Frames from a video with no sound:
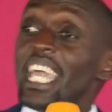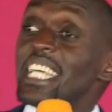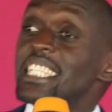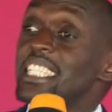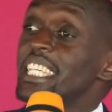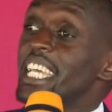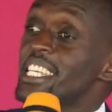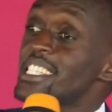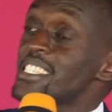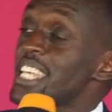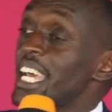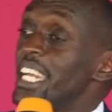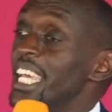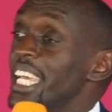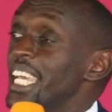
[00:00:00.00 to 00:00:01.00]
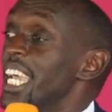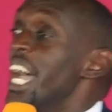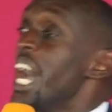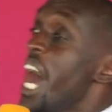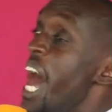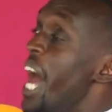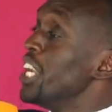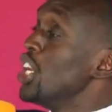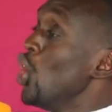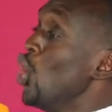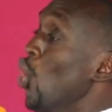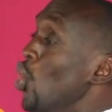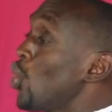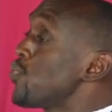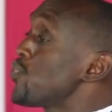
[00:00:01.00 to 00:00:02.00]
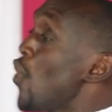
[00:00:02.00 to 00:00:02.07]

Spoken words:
ate yesterday and look